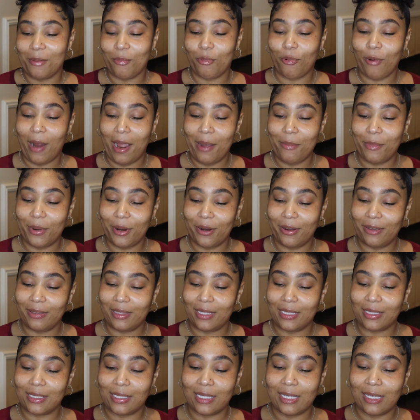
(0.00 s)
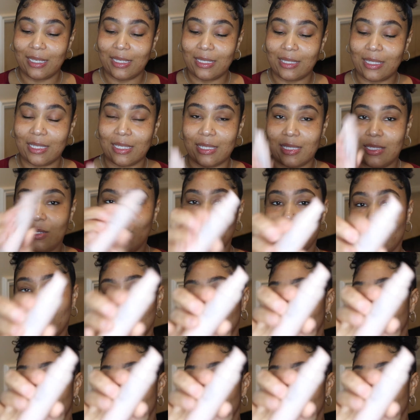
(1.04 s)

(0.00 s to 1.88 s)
primer. This is the Silk